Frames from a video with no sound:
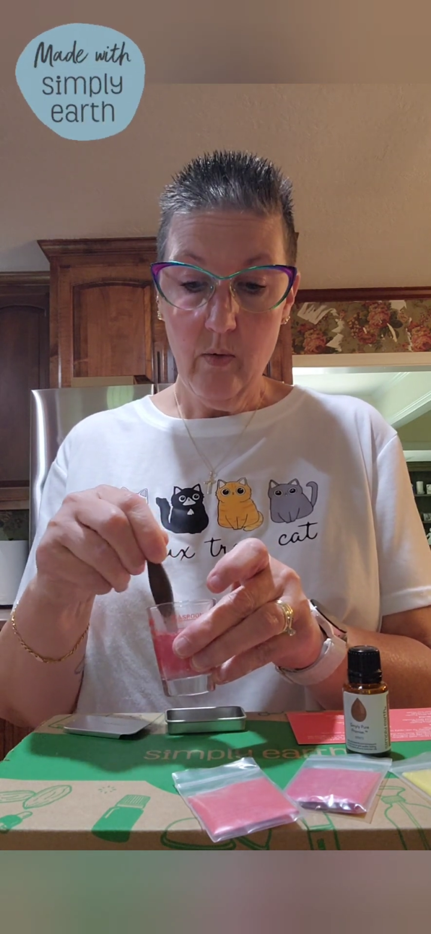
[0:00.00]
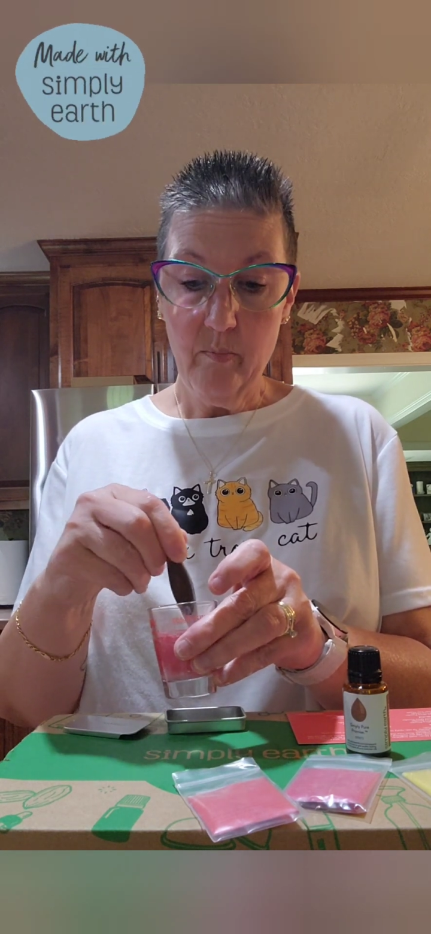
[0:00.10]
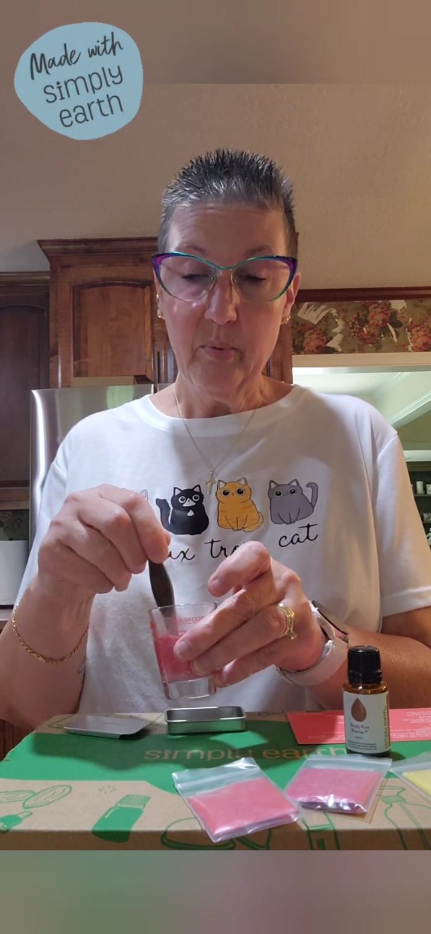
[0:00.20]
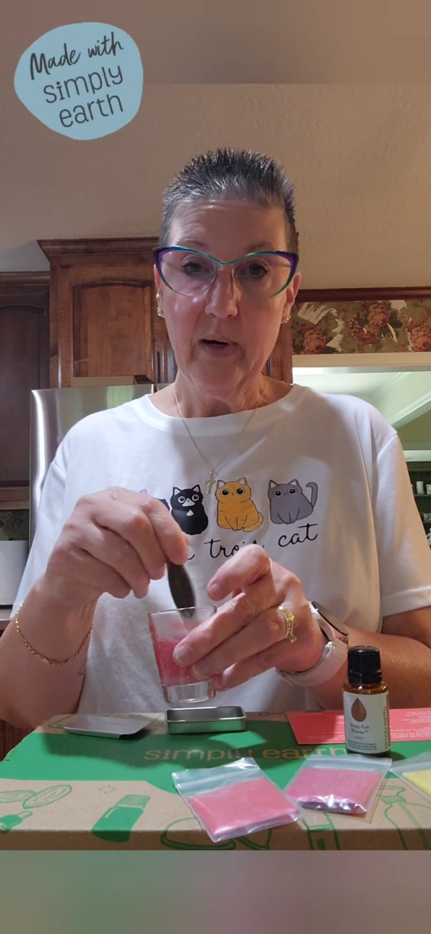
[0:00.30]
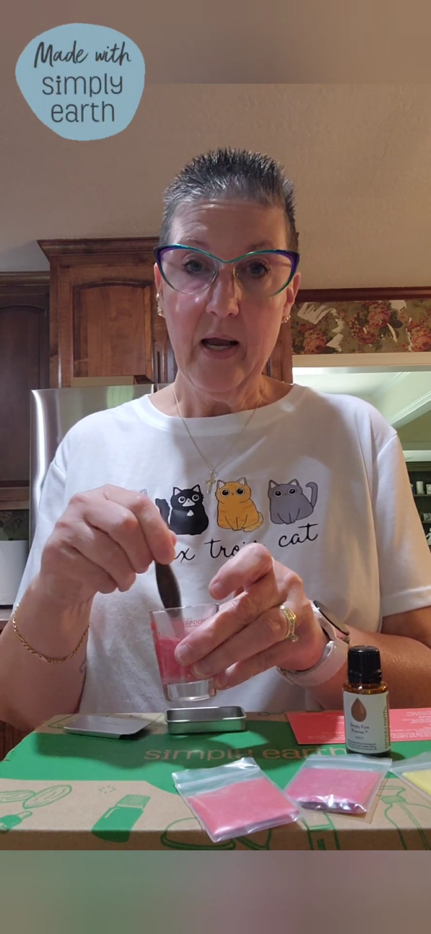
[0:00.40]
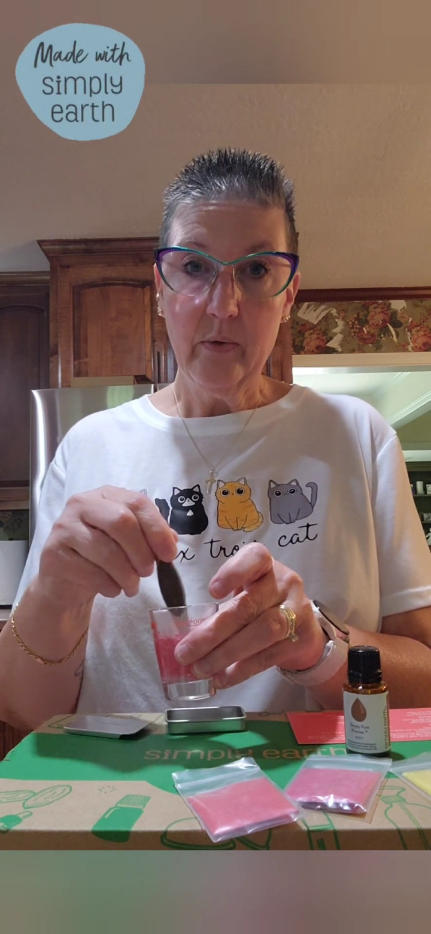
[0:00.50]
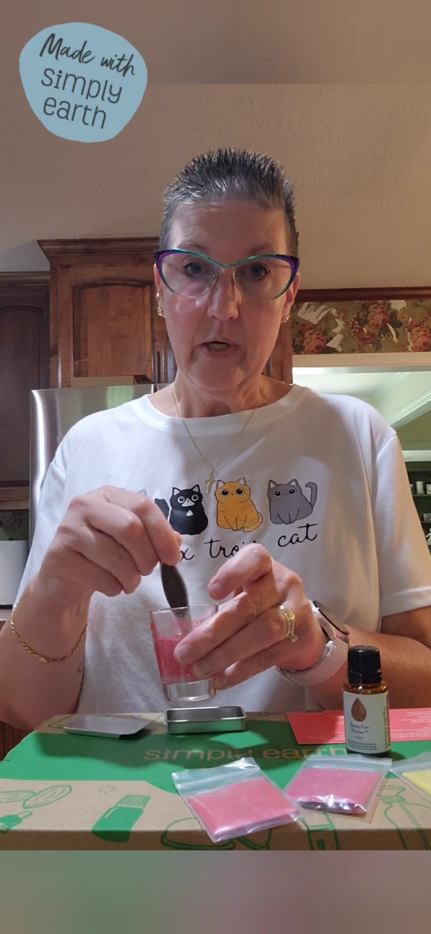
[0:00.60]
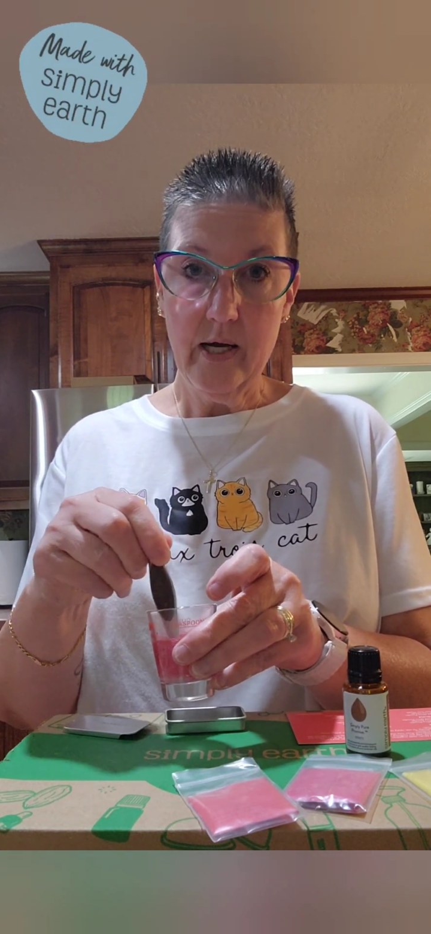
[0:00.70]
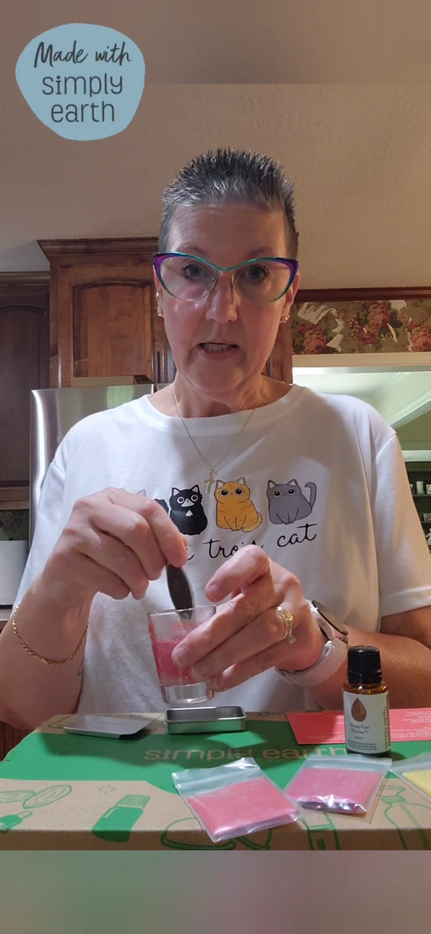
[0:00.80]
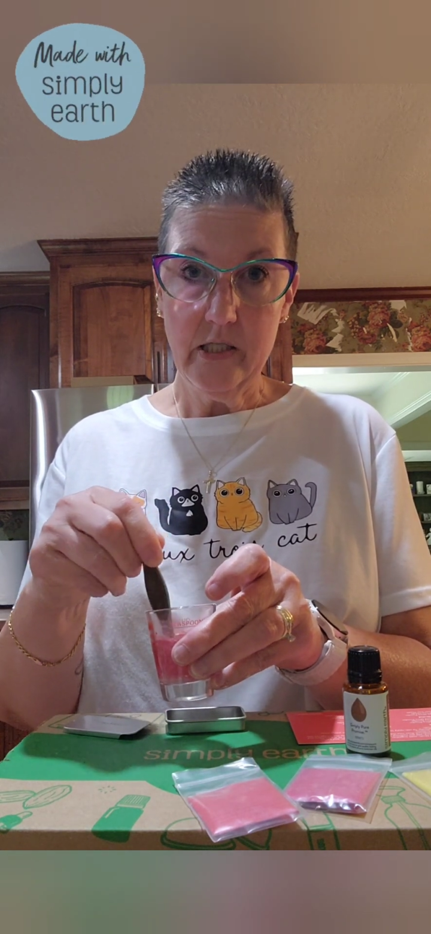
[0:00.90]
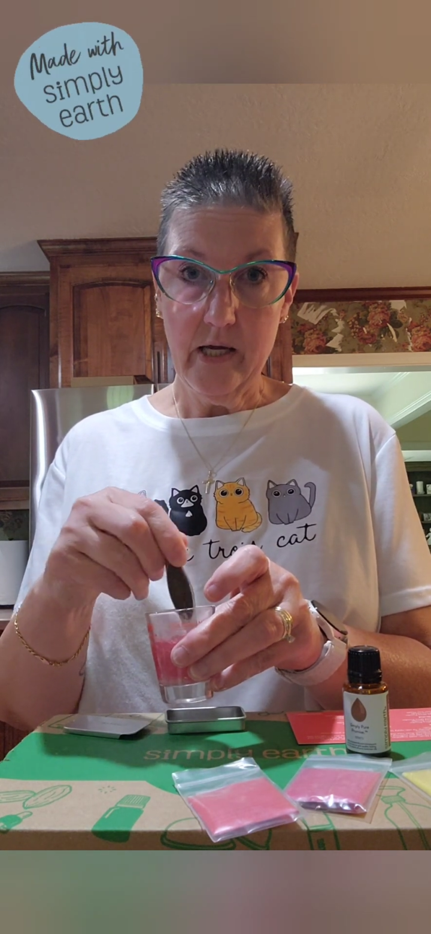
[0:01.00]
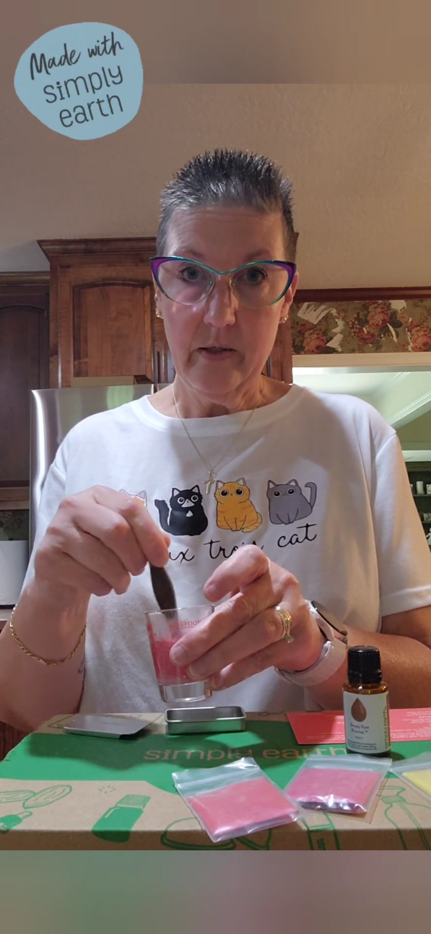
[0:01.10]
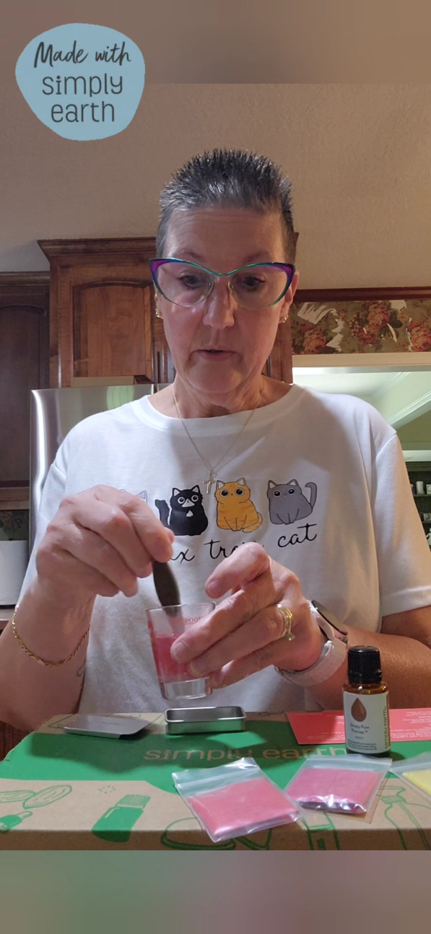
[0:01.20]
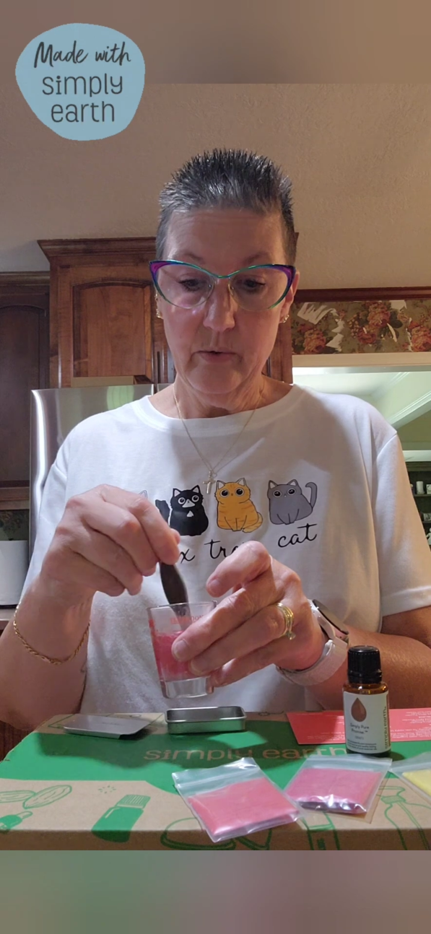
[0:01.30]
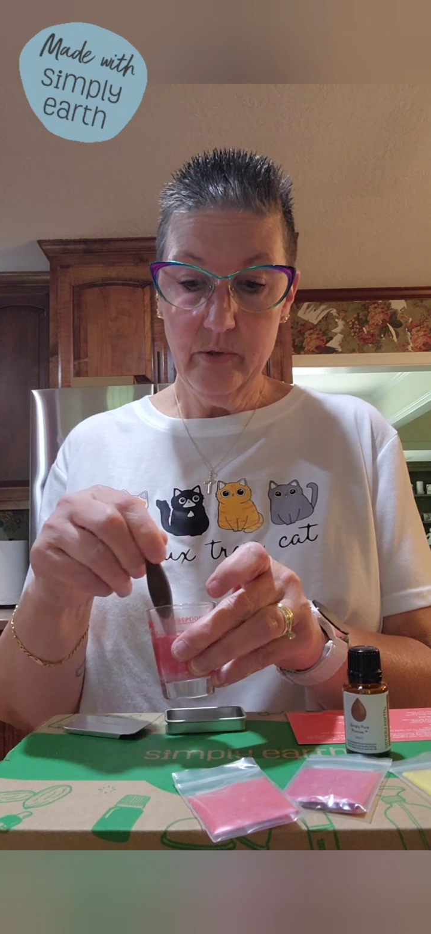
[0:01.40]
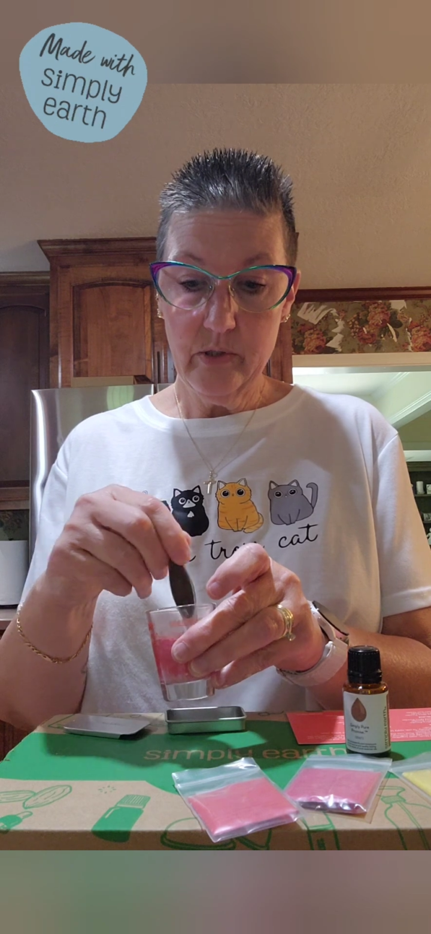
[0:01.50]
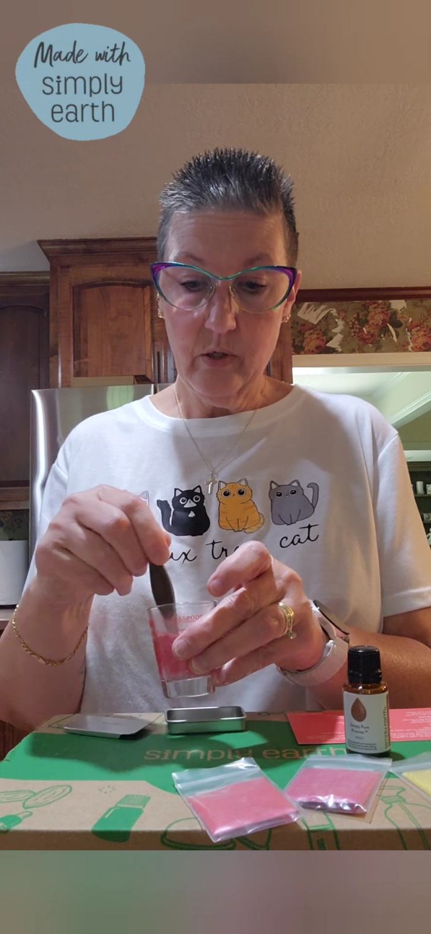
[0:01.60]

brown eyeshadows